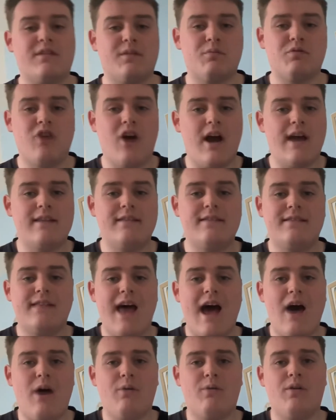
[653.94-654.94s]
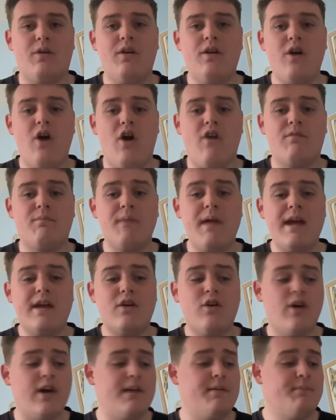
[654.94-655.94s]
the price down of
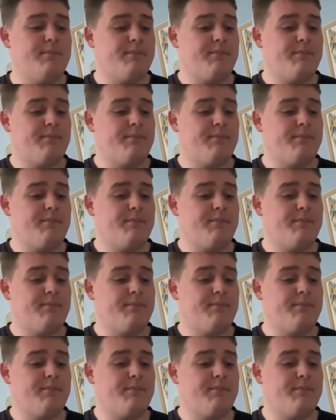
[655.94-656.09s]
Bitcoin.